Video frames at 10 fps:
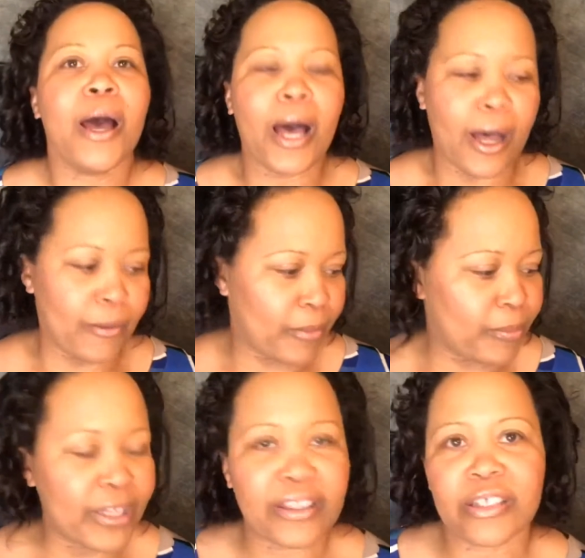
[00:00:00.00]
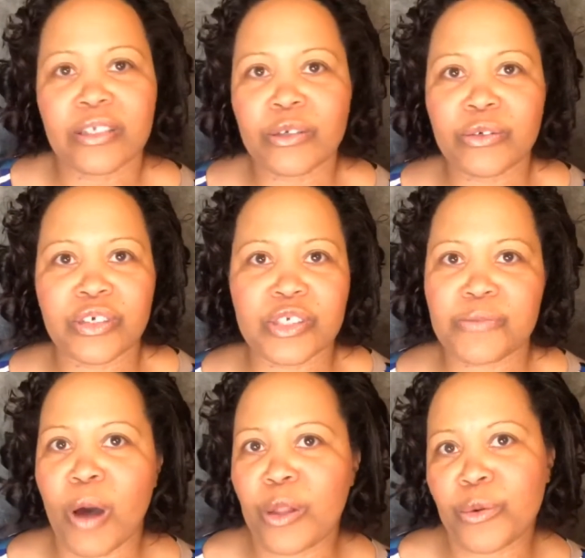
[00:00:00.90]
Um, but the little, the
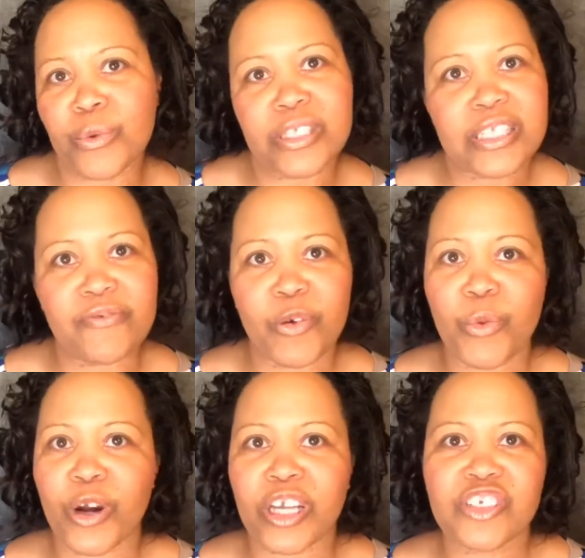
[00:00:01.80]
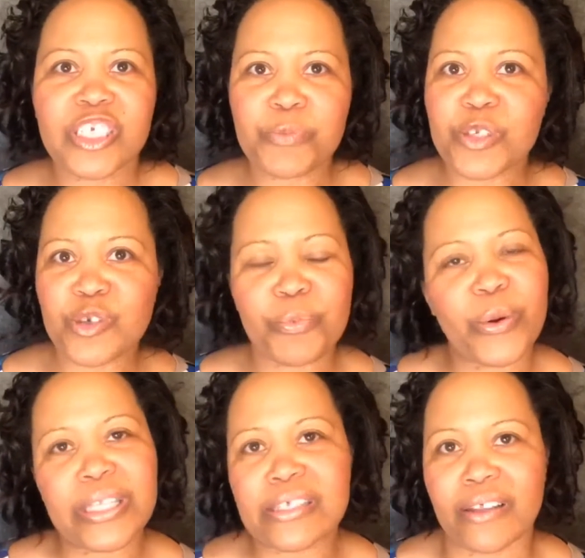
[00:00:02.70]
smaller ones even work. And just put your
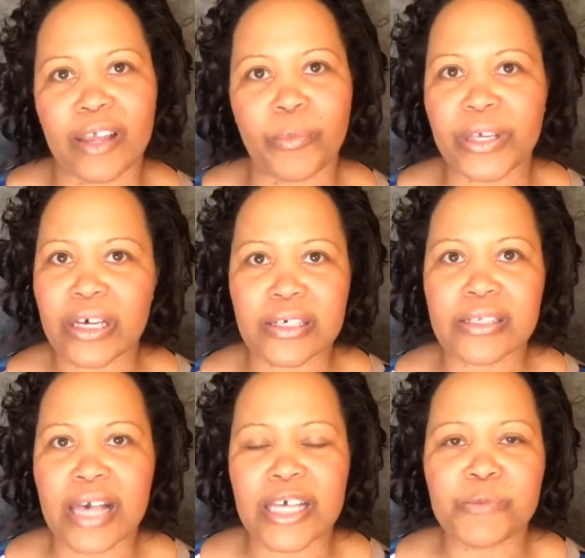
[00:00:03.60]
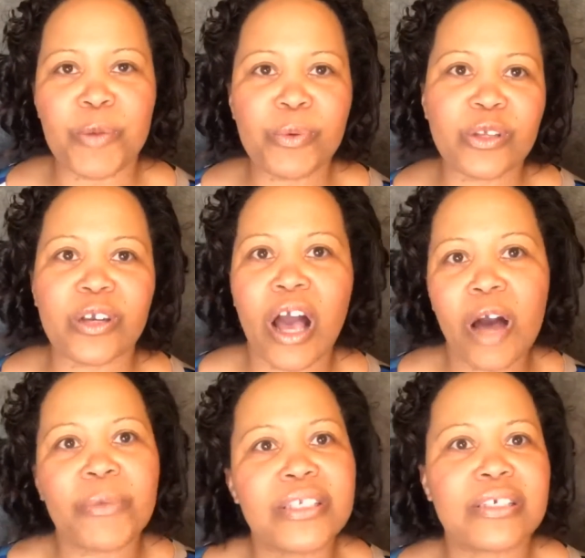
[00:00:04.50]
points on there because as people are
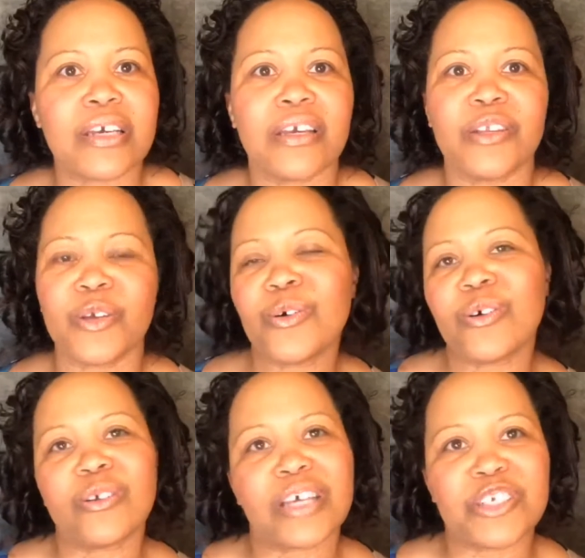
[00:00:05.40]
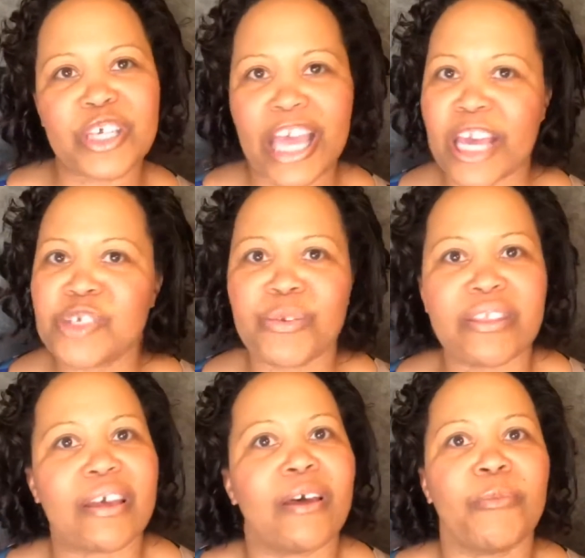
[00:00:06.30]
commenting, you'll engage with
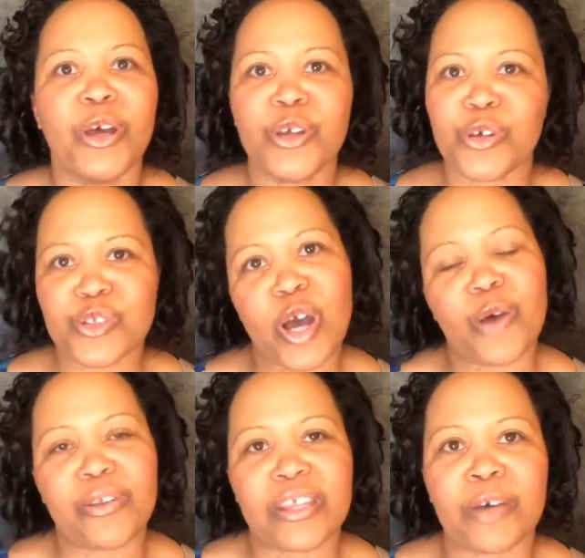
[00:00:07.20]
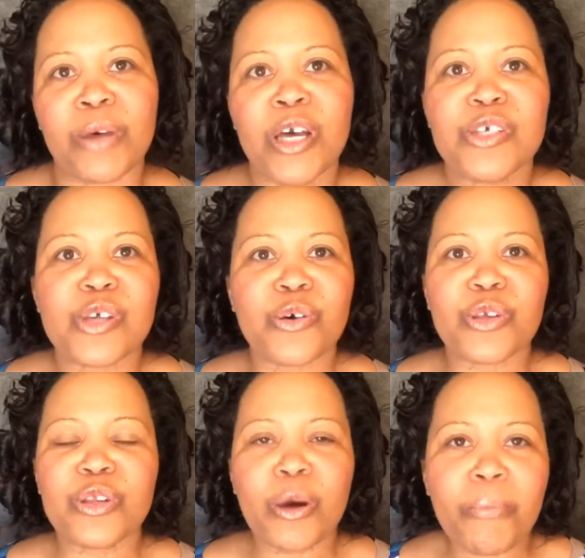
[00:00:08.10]
them. You'll talk with them. So,
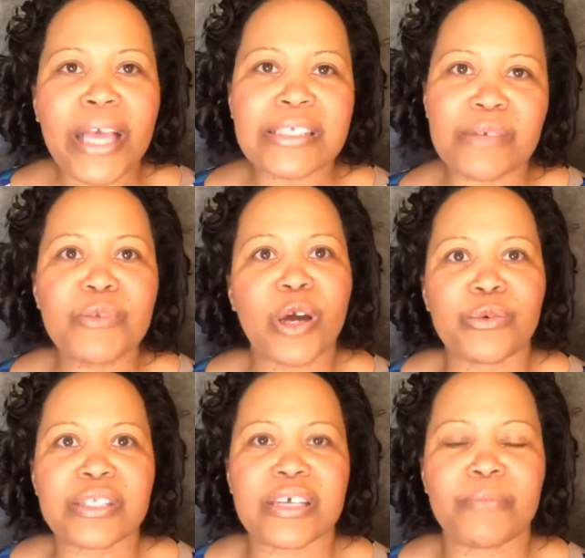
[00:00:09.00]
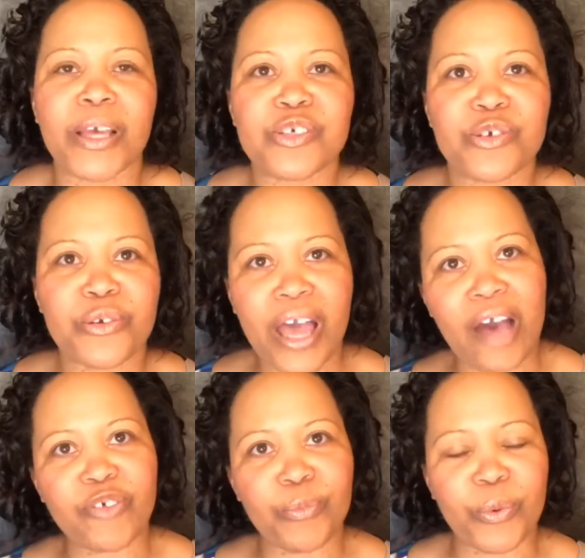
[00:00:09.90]
you know, make some notes and make sure you
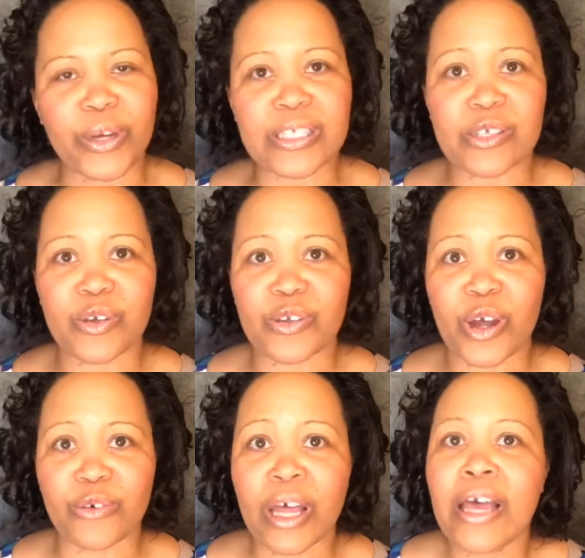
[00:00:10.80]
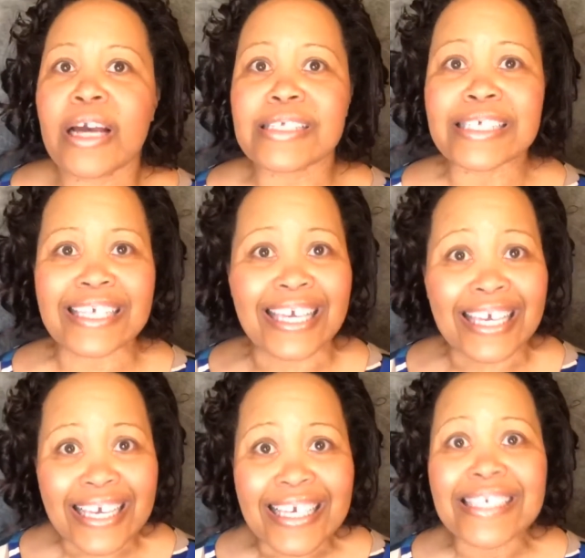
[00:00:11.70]
have your points so you don't, because it's
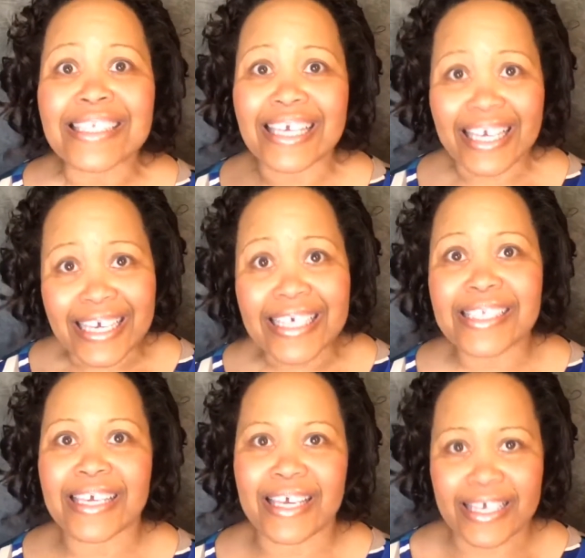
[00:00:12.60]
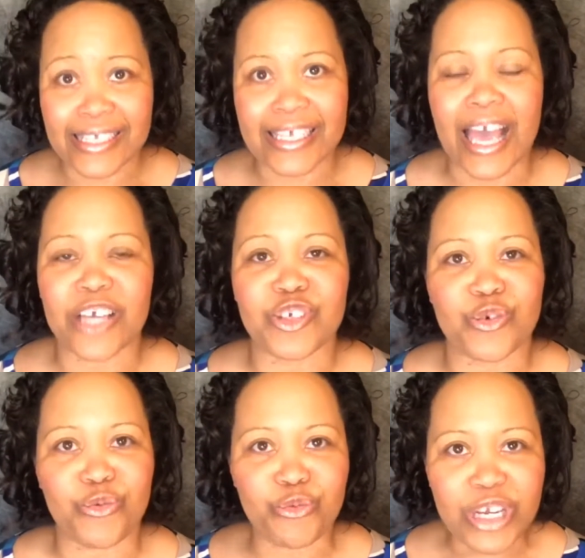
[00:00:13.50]
easy, easy, easy as
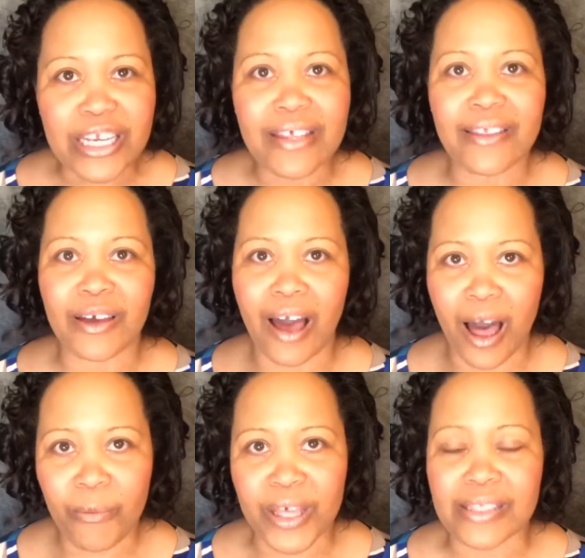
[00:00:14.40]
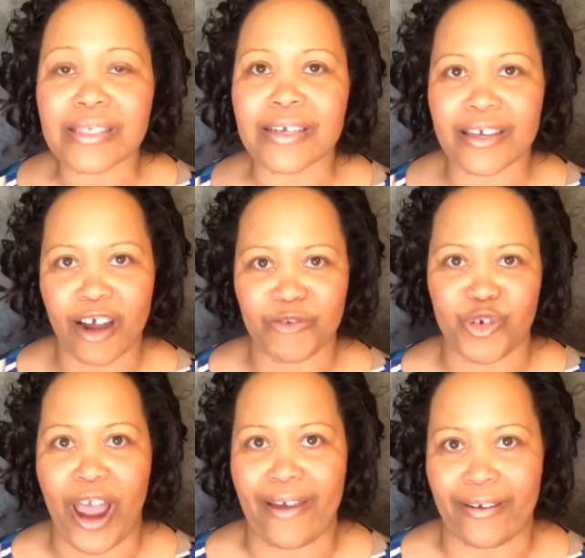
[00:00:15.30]
you're reading the comments to get off
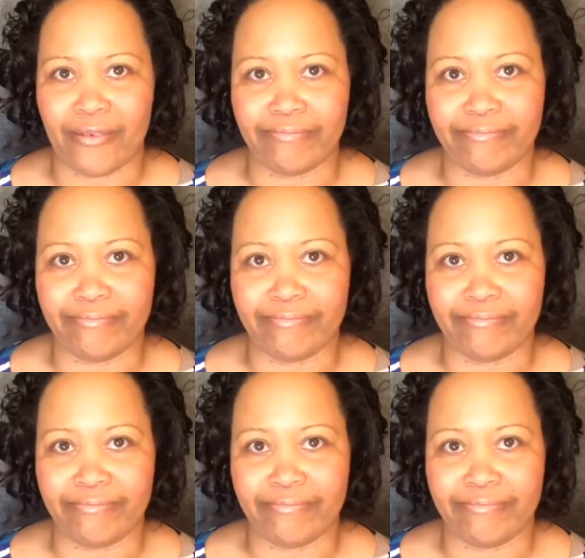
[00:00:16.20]
track